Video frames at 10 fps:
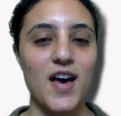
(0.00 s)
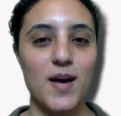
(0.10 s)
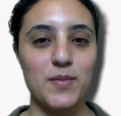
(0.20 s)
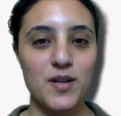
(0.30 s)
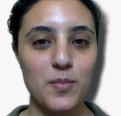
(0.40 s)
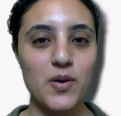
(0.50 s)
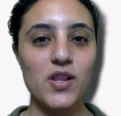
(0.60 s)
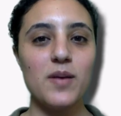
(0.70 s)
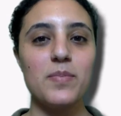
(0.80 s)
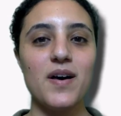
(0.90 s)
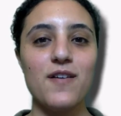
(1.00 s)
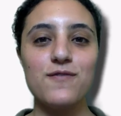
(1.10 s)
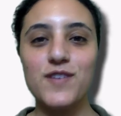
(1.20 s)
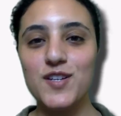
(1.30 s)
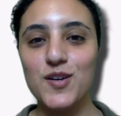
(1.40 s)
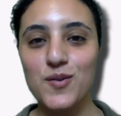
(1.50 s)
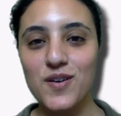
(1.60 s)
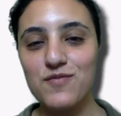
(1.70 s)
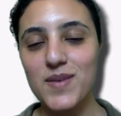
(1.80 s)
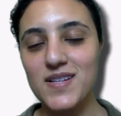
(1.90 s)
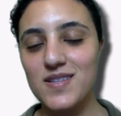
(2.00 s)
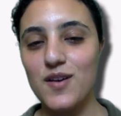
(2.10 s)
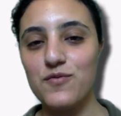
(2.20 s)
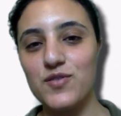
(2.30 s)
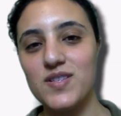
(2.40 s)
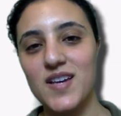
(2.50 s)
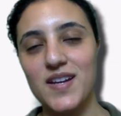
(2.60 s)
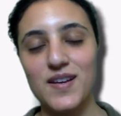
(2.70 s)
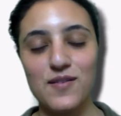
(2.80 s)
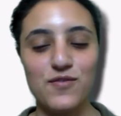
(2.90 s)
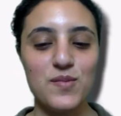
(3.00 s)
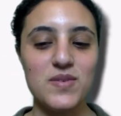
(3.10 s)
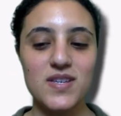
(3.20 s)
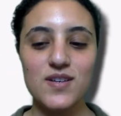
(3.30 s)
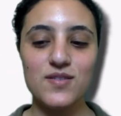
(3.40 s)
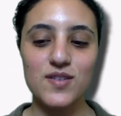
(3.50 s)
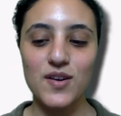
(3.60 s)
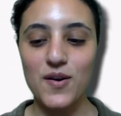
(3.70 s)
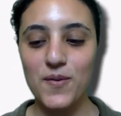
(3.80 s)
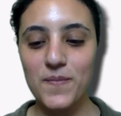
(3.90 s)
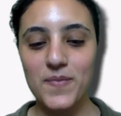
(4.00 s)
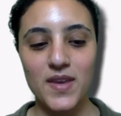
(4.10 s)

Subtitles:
I'm going to pull up a video of myself reciting from years ago,